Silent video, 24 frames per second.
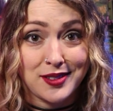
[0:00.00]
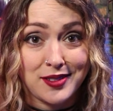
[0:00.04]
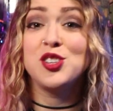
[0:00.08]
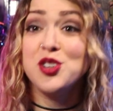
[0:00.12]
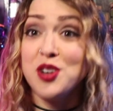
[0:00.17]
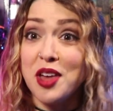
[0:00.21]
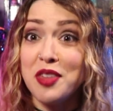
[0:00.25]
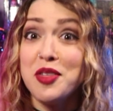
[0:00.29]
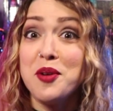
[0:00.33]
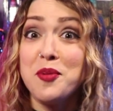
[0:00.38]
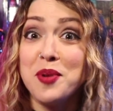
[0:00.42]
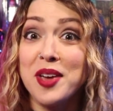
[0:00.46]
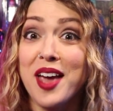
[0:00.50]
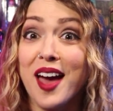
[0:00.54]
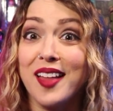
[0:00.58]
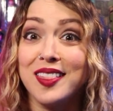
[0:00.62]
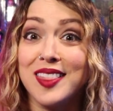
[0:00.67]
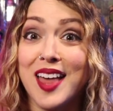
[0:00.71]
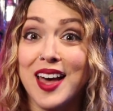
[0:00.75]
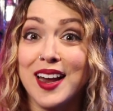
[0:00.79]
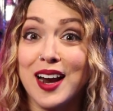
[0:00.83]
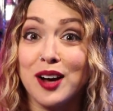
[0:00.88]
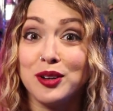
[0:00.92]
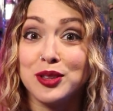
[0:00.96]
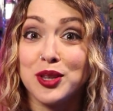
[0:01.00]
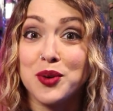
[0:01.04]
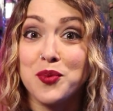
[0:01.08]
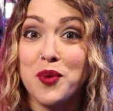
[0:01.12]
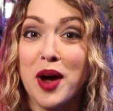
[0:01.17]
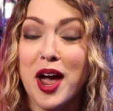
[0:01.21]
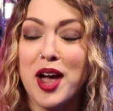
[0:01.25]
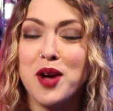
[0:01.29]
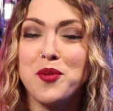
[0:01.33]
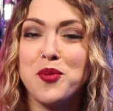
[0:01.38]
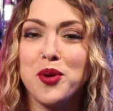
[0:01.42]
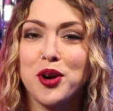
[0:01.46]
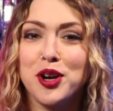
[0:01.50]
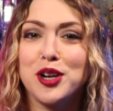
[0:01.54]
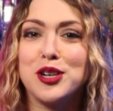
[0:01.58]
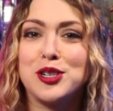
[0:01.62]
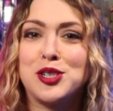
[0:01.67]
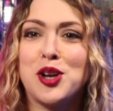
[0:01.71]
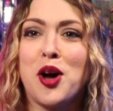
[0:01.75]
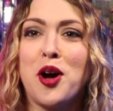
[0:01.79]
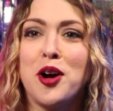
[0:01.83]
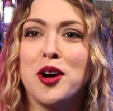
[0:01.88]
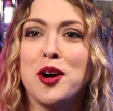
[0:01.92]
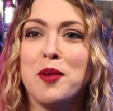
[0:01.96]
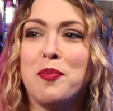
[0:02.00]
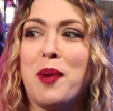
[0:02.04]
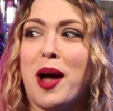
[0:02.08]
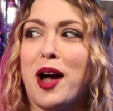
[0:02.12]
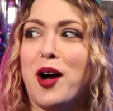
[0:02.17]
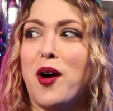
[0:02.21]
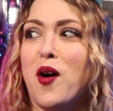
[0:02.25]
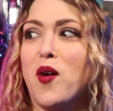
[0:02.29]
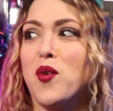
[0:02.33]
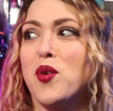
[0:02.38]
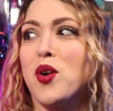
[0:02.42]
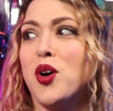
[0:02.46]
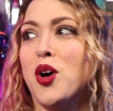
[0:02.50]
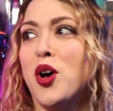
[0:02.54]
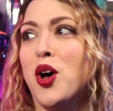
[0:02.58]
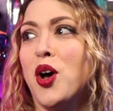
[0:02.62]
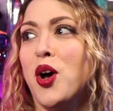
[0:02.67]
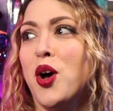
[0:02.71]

So now that we got that out the way, we're going to talk about